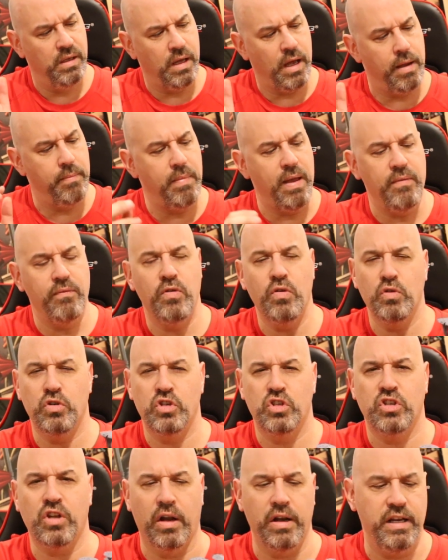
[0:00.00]
And maybe you
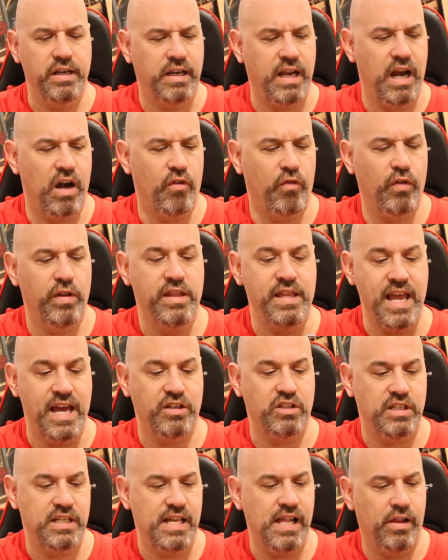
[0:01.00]
study carefully the
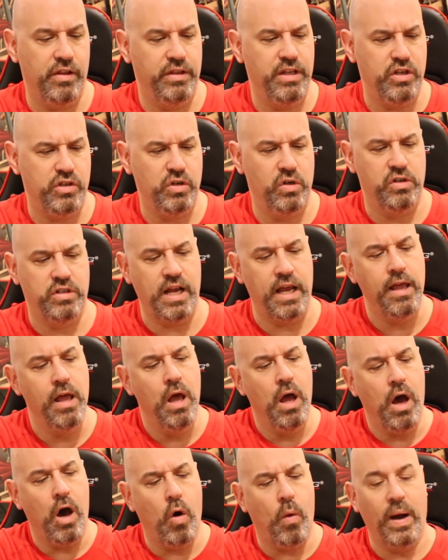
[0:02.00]
STL in this, you'd say,
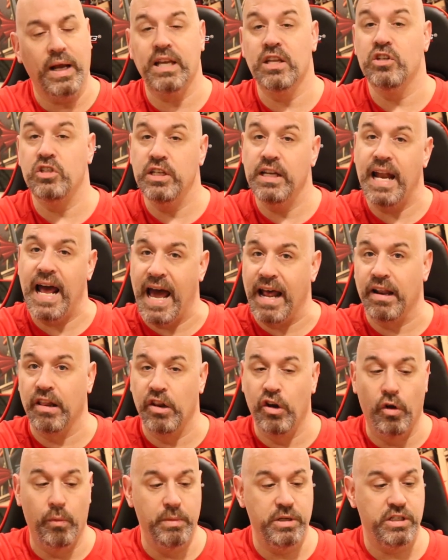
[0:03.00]
oh, I can see it added a
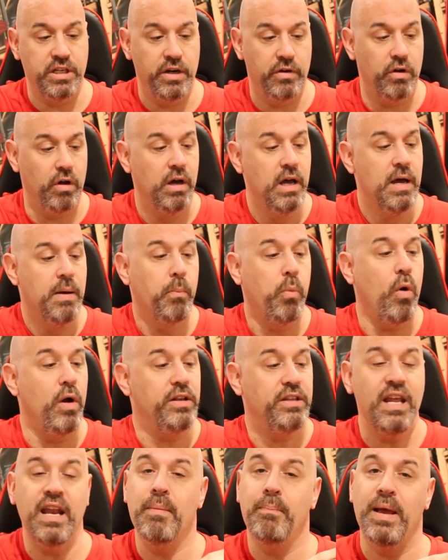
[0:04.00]
little material. Boy,
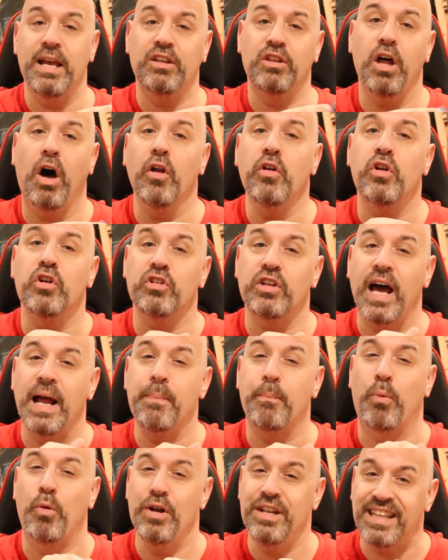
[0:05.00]
it did, it makes the underside
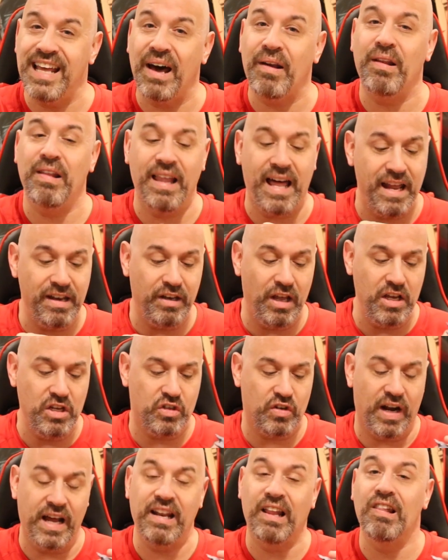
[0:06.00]
print out a lot
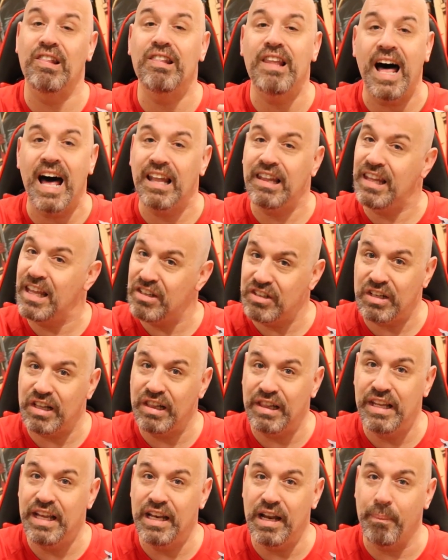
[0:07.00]
nicer. I had a lot less
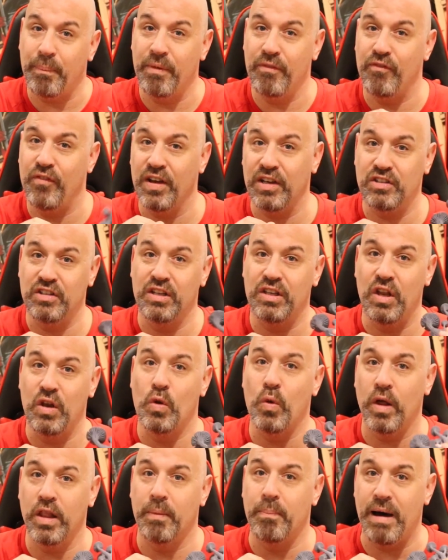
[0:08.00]
cleanup and fixing to
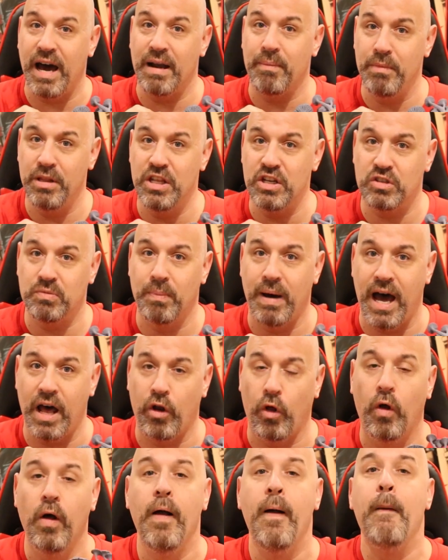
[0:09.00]
do on the bottom of this
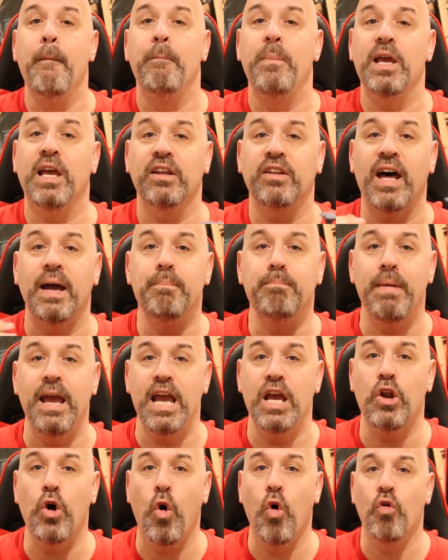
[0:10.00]
model because I
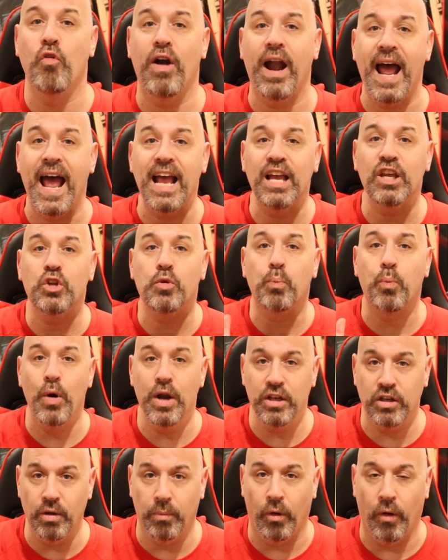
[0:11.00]
made overhangs
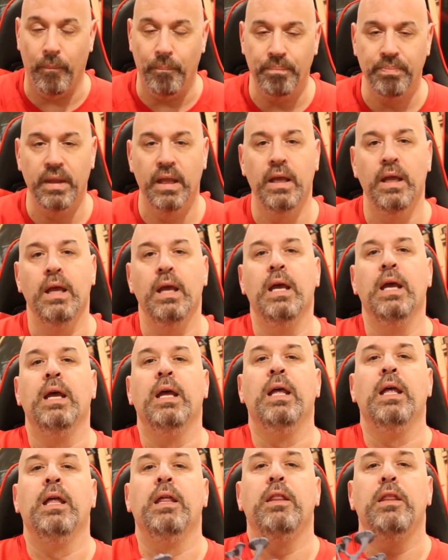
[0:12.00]
printable.
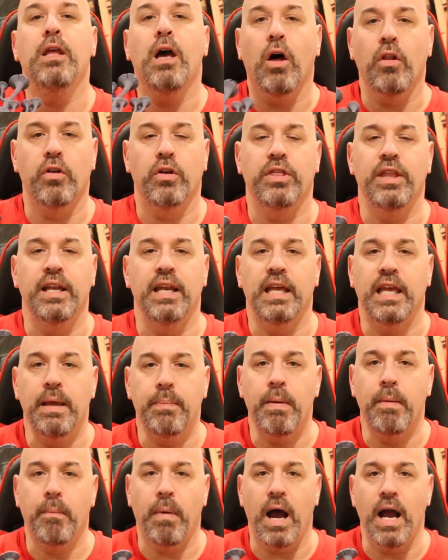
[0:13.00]
The other thing to keep
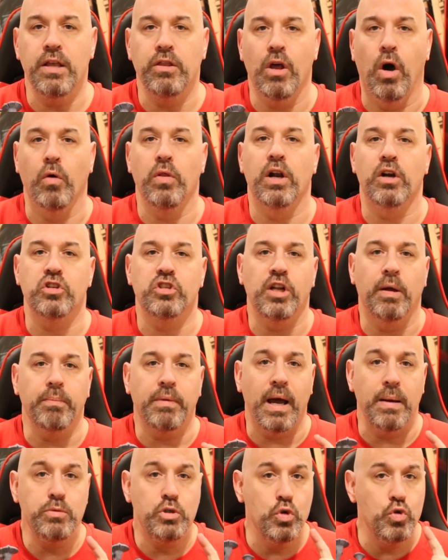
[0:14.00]
in mind though, there are
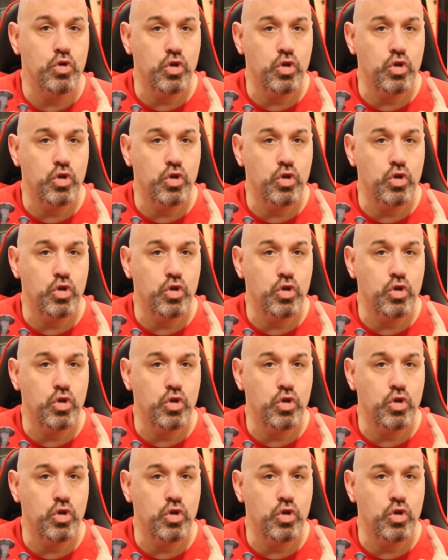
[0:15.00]
sometimes you